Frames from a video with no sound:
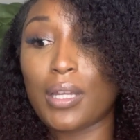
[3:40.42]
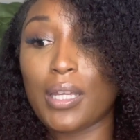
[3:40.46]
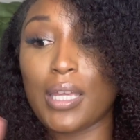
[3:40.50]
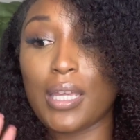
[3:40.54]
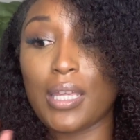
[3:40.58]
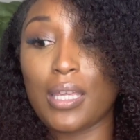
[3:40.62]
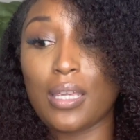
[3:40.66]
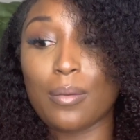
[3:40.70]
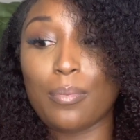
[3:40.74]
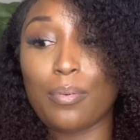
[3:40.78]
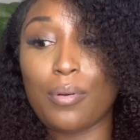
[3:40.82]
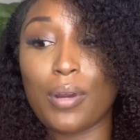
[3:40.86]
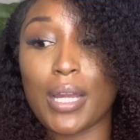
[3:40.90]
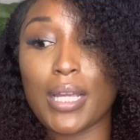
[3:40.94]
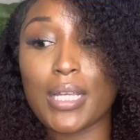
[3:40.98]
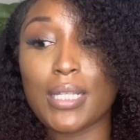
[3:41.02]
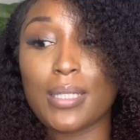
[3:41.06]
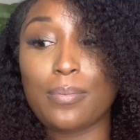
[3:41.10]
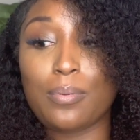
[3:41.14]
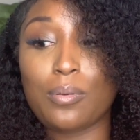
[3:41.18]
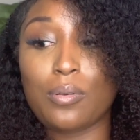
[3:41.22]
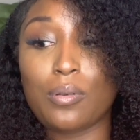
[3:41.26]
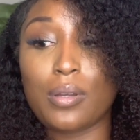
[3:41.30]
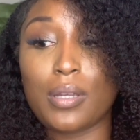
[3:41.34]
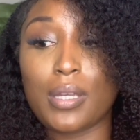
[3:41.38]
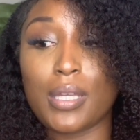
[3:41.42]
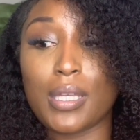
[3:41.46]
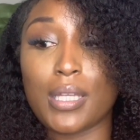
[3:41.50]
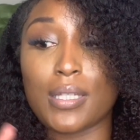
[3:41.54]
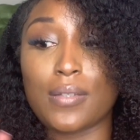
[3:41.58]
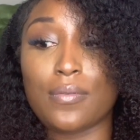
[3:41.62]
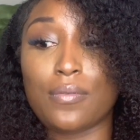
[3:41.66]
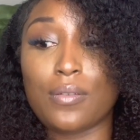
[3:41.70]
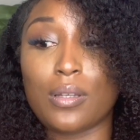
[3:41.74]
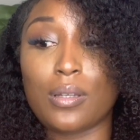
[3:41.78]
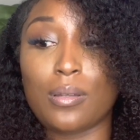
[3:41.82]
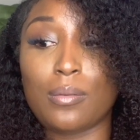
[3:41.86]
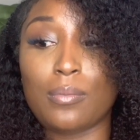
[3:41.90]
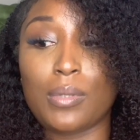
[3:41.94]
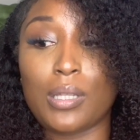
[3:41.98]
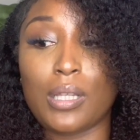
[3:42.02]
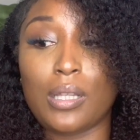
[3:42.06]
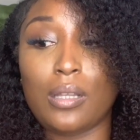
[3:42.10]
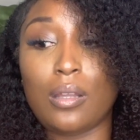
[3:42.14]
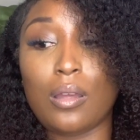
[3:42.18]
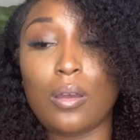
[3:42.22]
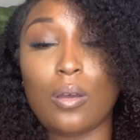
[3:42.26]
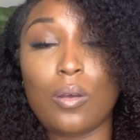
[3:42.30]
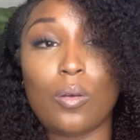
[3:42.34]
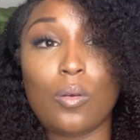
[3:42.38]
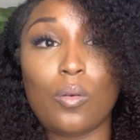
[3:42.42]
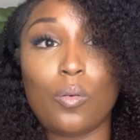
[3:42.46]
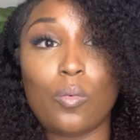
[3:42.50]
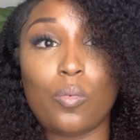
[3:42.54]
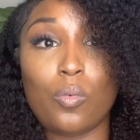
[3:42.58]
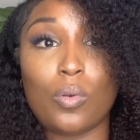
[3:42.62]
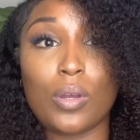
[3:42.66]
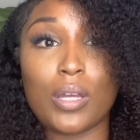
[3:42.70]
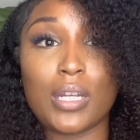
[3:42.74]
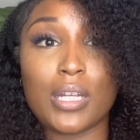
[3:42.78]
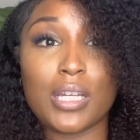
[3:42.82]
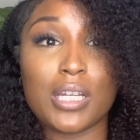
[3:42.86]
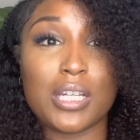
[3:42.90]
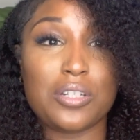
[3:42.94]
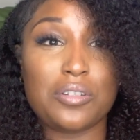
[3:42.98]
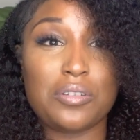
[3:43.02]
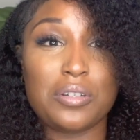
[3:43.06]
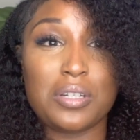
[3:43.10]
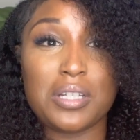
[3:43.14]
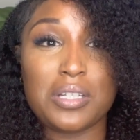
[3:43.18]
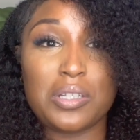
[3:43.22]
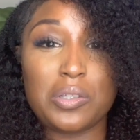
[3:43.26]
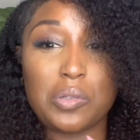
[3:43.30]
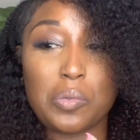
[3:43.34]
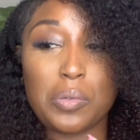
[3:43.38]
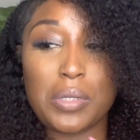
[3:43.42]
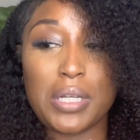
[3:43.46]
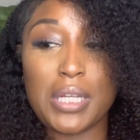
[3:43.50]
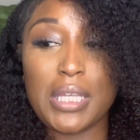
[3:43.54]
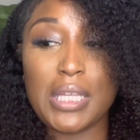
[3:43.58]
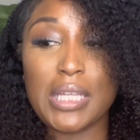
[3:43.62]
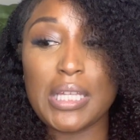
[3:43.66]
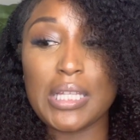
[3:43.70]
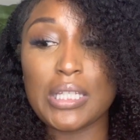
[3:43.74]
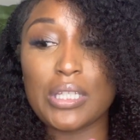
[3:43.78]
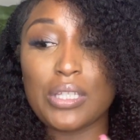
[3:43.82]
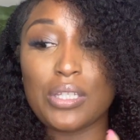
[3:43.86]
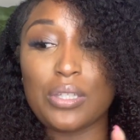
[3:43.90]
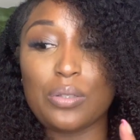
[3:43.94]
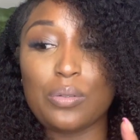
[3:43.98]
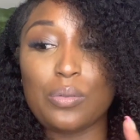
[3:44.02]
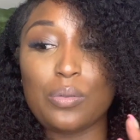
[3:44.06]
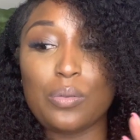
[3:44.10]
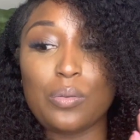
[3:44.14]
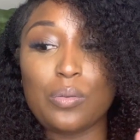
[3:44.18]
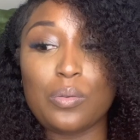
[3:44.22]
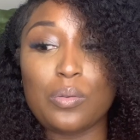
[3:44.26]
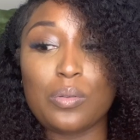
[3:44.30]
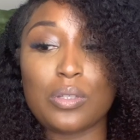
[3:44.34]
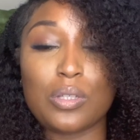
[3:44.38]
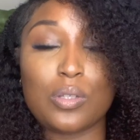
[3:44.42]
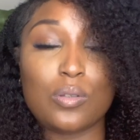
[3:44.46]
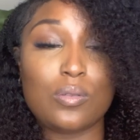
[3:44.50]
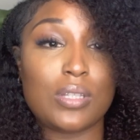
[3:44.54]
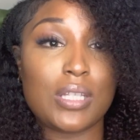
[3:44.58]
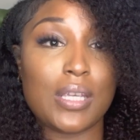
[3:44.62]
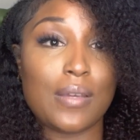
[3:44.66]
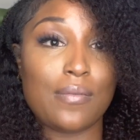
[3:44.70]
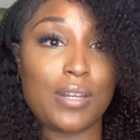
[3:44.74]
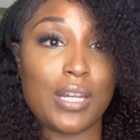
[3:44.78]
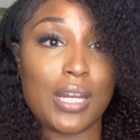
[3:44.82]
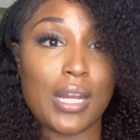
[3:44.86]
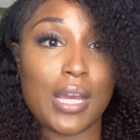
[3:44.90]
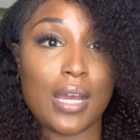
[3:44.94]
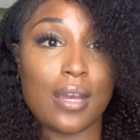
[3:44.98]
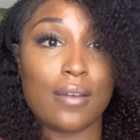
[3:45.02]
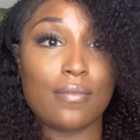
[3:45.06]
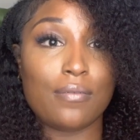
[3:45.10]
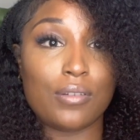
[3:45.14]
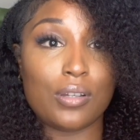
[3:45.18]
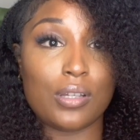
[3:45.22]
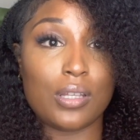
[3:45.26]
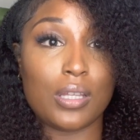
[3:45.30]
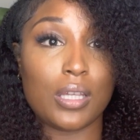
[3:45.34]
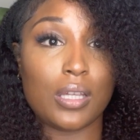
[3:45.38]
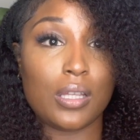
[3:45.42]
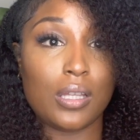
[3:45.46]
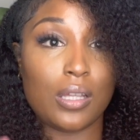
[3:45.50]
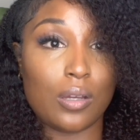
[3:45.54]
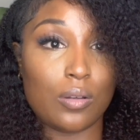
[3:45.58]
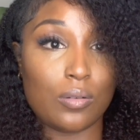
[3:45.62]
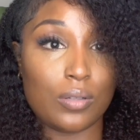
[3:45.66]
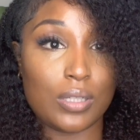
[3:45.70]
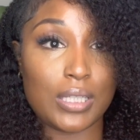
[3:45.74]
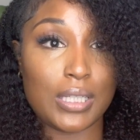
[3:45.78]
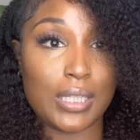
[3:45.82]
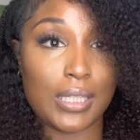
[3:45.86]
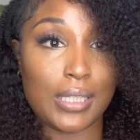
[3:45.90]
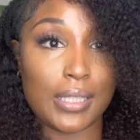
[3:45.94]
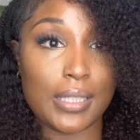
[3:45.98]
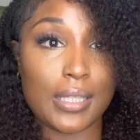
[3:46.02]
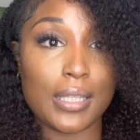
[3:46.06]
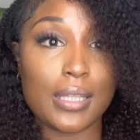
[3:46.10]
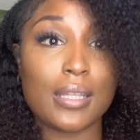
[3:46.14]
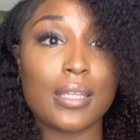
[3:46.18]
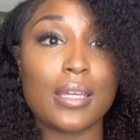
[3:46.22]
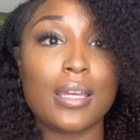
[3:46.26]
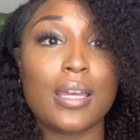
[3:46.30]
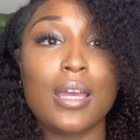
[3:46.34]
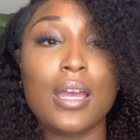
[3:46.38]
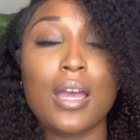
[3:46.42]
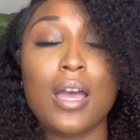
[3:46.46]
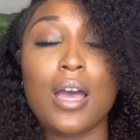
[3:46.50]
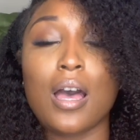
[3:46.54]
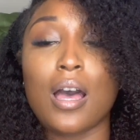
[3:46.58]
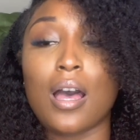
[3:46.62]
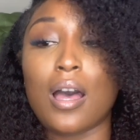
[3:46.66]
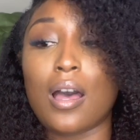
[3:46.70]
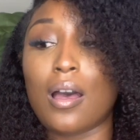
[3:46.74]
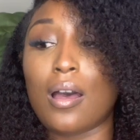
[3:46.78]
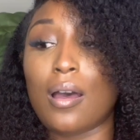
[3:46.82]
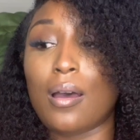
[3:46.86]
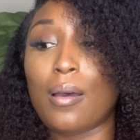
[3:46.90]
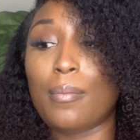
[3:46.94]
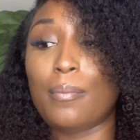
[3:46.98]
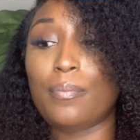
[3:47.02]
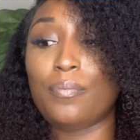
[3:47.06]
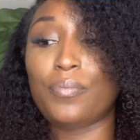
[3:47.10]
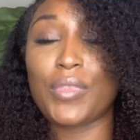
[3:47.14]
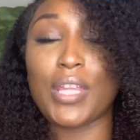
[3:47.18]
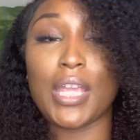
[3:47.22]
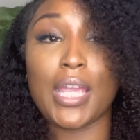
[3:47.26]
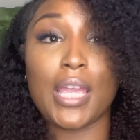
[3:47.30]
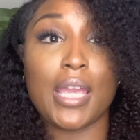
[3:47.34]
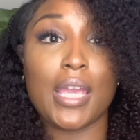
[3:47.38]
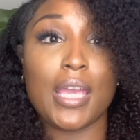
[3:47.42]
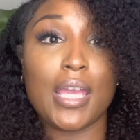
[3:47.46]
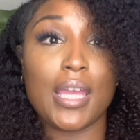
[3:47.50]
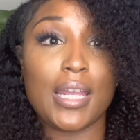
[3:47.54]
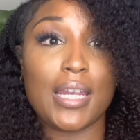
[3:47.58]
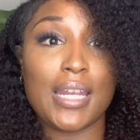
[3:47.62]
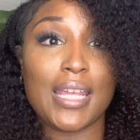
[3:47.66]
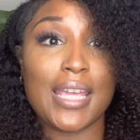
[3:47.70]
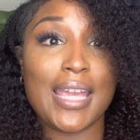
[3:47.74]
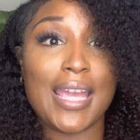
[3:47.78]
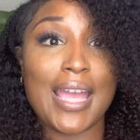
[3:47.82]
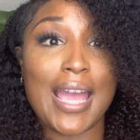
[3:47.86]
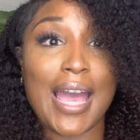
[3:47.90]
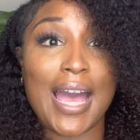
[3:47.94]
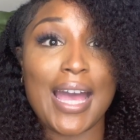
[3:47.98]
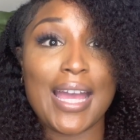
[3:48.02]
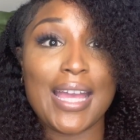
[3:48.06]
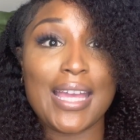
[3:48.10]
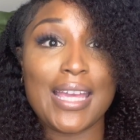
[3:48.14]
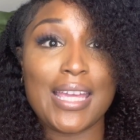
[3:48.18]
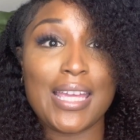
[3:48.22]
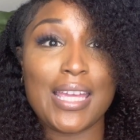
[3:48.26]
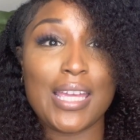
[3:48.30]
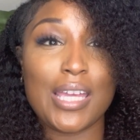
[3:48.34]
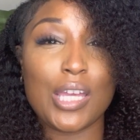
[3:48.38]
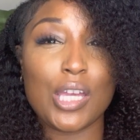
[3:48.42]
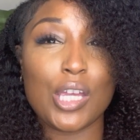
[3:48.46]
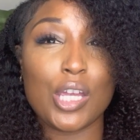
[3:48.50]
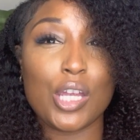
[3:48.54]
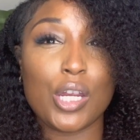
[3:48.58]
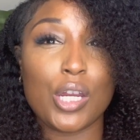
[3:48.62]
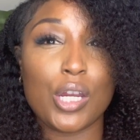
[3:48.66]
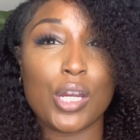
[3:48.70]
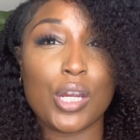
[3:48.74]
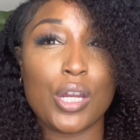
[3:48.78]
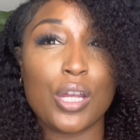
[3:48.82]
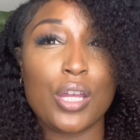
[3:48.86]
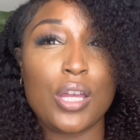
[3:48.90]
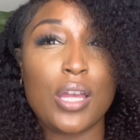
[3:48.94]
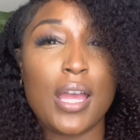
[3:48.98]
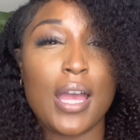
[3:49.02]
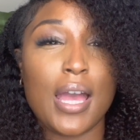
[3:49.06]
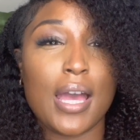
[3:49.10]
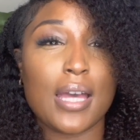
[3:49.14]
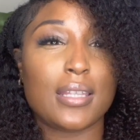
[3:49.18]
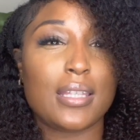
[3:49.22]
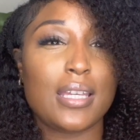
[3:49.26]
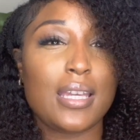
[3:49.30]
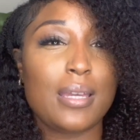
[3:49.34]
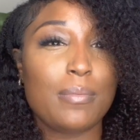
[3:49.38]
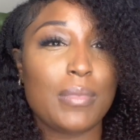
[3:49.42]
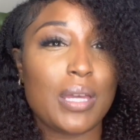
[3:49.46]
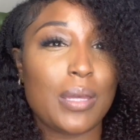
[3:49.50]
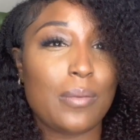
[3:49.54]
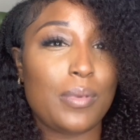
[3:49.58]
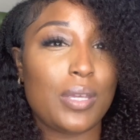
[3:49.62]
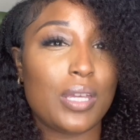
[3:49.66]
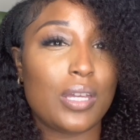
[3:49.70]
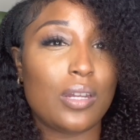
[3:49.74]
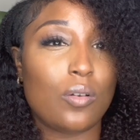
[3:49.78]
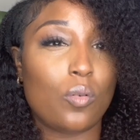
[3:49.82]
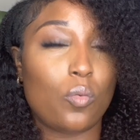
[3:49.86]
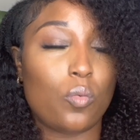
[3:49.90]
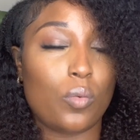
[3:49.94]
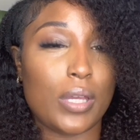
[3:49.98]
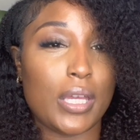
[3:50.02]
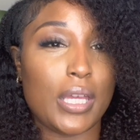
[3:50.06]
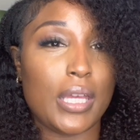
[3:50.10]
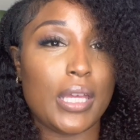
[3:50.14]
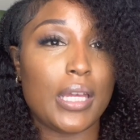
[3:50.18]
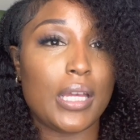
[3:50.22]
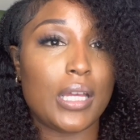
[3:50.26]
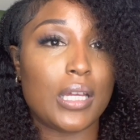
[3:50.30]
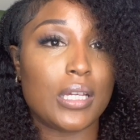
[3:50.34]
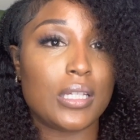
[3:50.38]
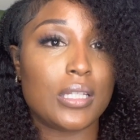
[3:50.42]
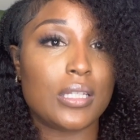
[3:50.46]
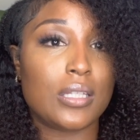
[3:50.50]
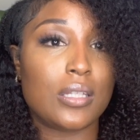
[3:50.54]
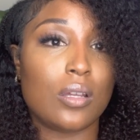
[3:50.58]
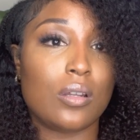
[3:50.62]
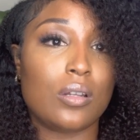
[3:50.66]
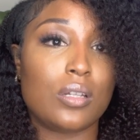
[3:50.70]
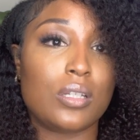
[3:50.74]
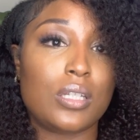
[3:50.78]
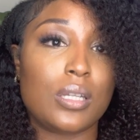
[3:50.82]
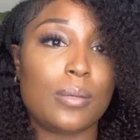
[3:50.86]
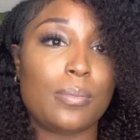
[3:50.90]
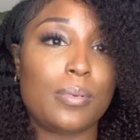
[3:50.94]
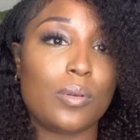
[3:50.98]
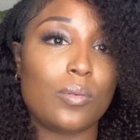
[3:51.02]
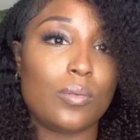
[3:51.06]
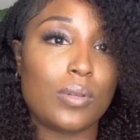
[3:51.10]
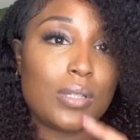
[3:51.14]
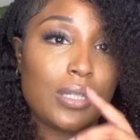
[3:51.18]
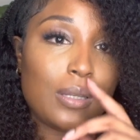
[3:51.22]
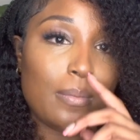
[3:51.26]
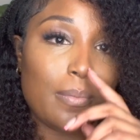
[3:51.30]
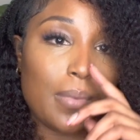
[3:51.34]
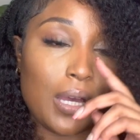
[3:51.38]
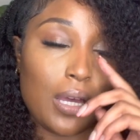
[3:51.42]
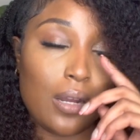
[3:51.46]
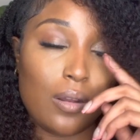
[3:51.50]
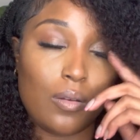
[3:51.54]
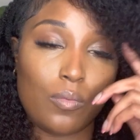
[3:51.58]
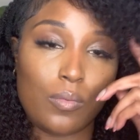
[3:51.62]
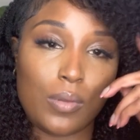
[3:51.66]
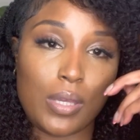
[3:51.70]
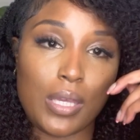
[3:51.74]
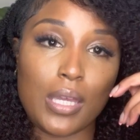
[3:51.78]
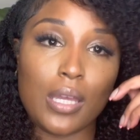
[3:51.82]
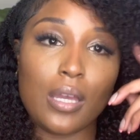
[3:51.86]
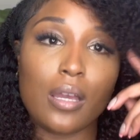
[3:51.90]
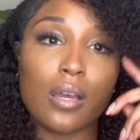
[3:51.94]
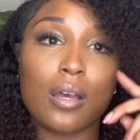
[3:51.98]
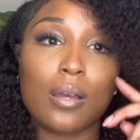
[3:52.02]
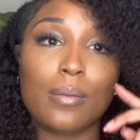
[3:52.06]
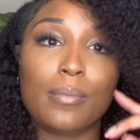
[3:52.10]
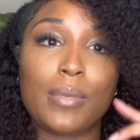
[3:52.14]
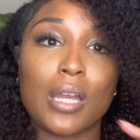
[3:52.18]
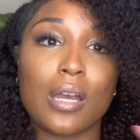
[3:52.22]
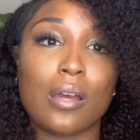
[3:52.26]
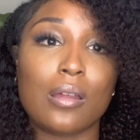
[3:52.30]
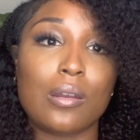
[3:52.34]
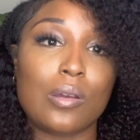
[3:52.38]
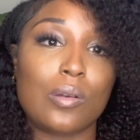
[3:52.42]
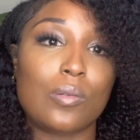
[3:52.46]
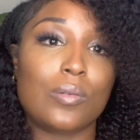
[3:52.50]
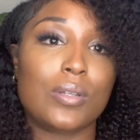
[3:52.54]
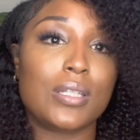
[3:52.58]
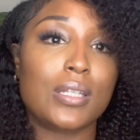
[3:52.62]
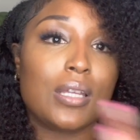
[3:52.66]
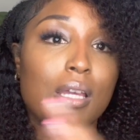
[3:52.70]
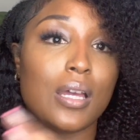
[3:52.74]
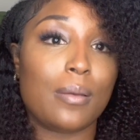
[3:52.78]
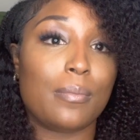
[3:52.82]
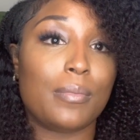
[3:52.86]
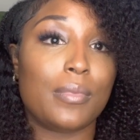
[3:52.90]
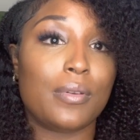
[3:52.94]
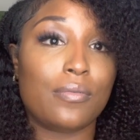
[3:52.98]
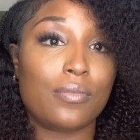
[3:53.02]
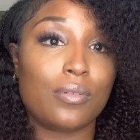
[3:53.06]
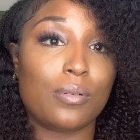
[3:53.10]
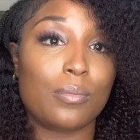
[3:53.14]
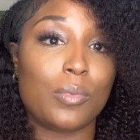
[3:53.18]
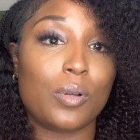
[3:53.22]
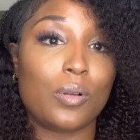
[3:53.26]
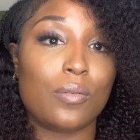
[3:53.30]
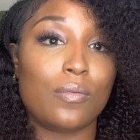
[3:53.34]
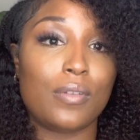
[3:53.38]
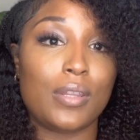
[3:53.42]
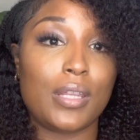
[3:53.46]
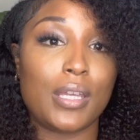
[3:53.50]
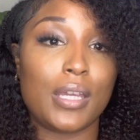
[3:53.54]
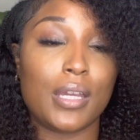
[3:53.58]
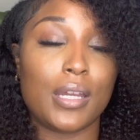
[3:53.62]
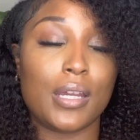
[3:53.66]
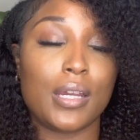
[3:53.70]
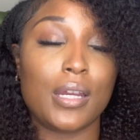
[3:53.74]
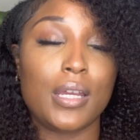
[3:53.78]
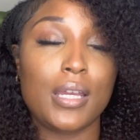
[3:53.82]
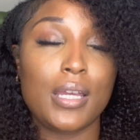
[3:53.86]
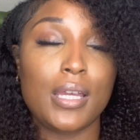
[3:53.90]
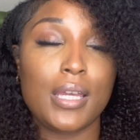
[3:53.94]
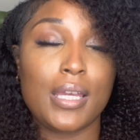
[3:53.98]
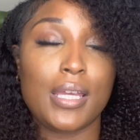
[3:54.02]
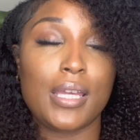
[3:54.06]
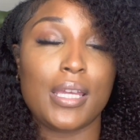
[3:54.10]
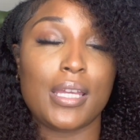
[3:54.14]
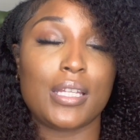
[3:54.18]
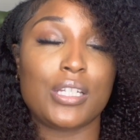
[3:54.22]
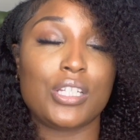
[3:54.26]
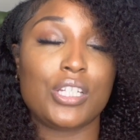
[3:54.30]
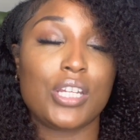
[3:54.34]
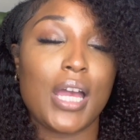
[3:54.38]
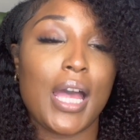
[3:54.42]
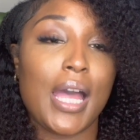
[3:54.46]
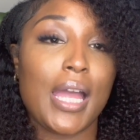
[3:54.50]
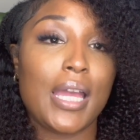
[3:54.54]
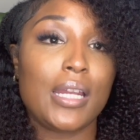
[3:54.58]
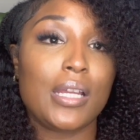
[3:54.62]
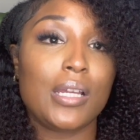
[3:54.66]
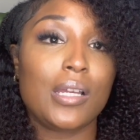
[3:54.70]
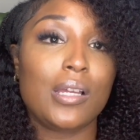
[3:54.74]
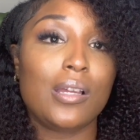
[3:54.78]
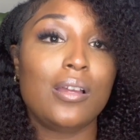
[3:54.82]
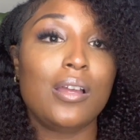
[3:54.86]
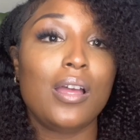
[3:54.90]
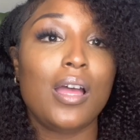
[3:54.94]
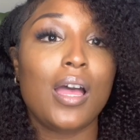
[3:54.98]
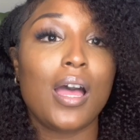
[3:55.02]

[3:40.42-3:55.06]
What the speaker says: your price point is from the low 120s to $279 for the longest length. And it got here, I think maybe in a week. So the shipping was about a week. Y'all know it's coming from over there in China.